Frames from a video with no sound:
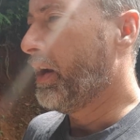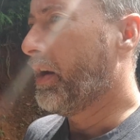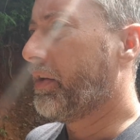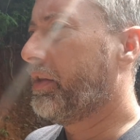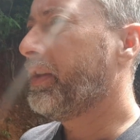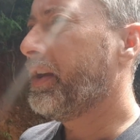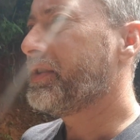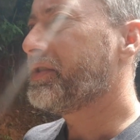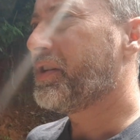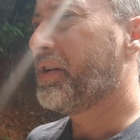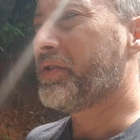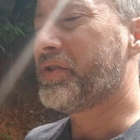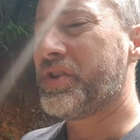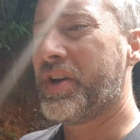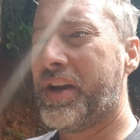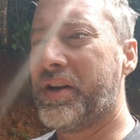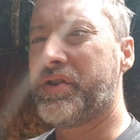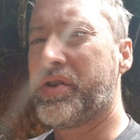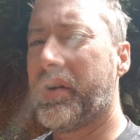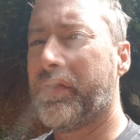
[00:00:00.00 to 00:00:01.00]
things don't
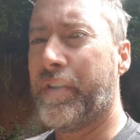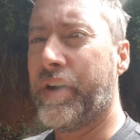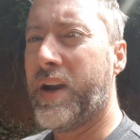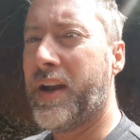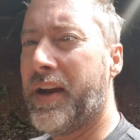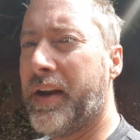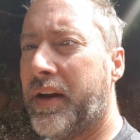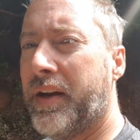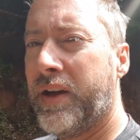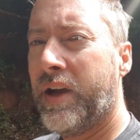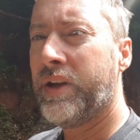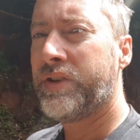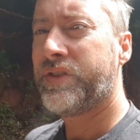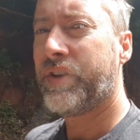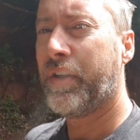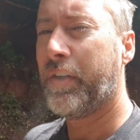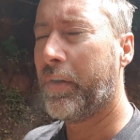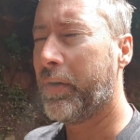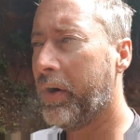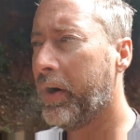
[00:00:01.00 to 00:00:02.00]
change overnight.
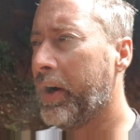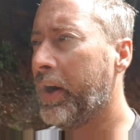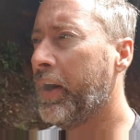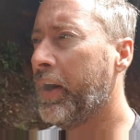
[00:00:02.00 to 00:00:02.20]
So